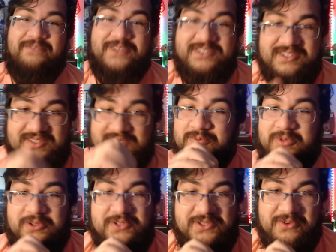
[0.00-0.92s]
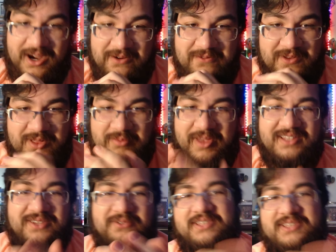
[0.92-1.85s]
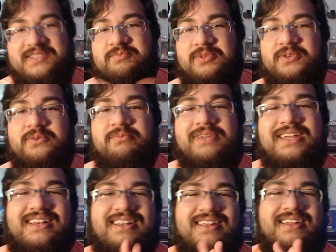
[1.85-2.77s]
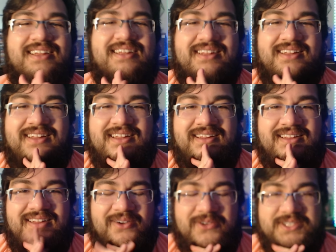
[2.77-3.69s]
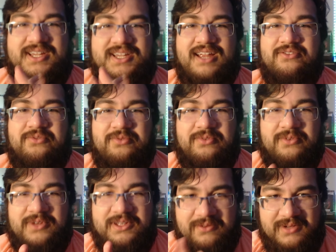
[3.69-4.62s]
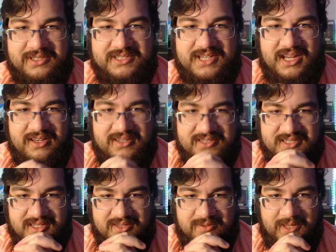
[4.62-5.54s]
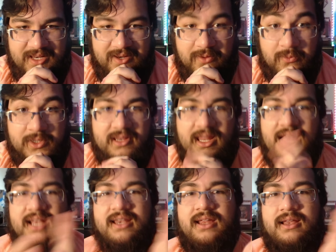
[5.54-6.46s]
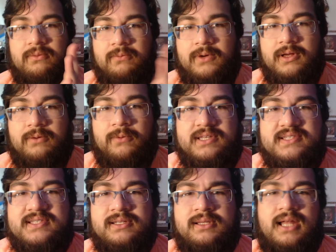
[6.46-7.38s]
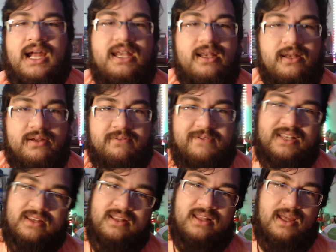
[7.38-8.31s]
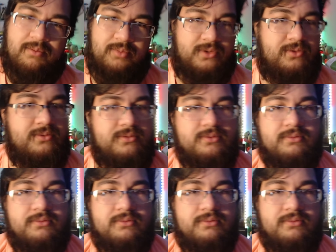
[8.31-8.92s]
it's just a blue square for the painting, what does blue mean? What shade of what shade does that mean? And what does the lighting affecting that blue